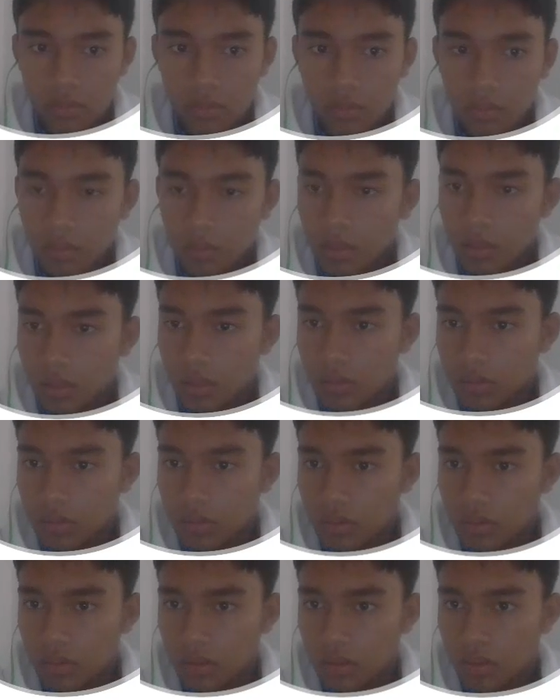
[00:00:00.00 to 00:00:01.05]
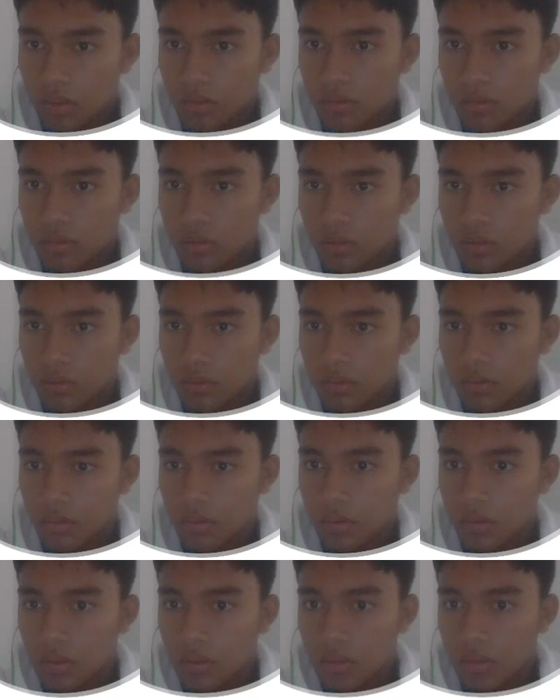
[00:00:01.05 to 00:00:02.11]
Oh yeah. Also,
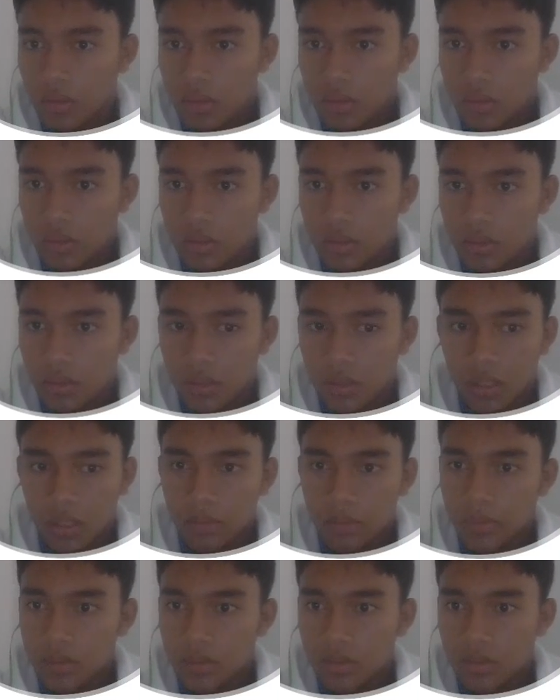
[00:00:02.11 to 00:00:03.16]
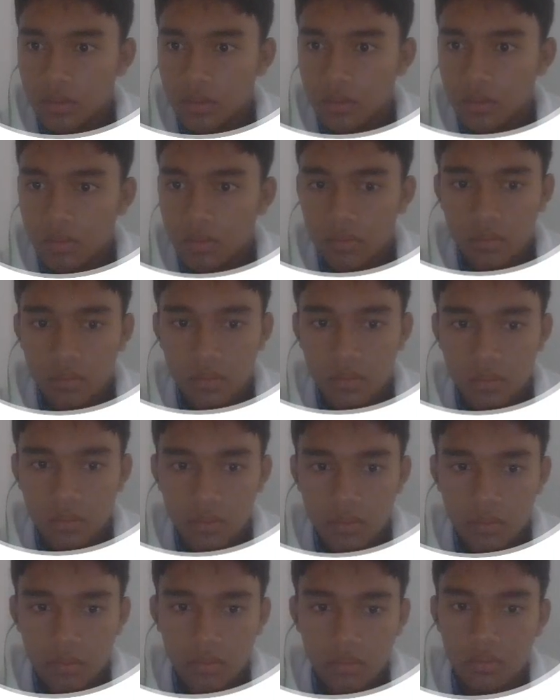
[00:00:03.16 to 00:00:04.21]
the alignments
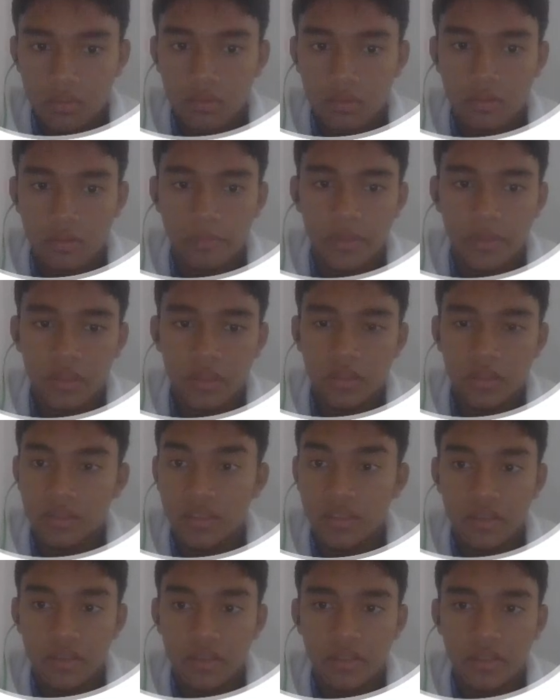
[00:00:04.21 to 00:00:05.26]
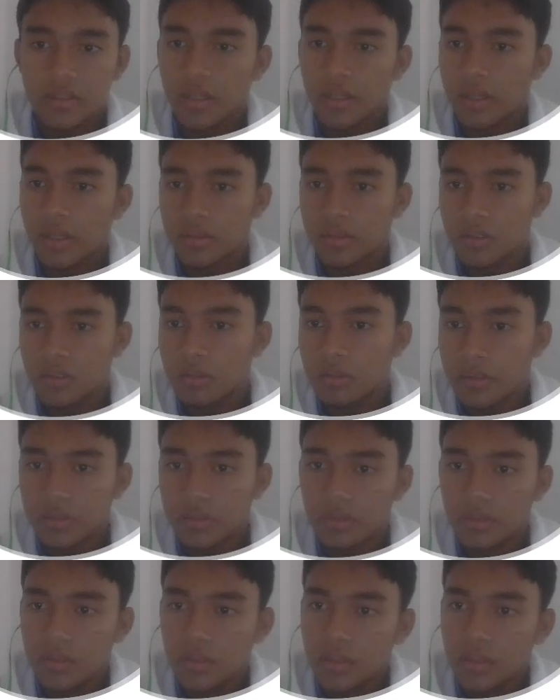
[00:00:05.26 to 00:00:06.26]
be centered as always.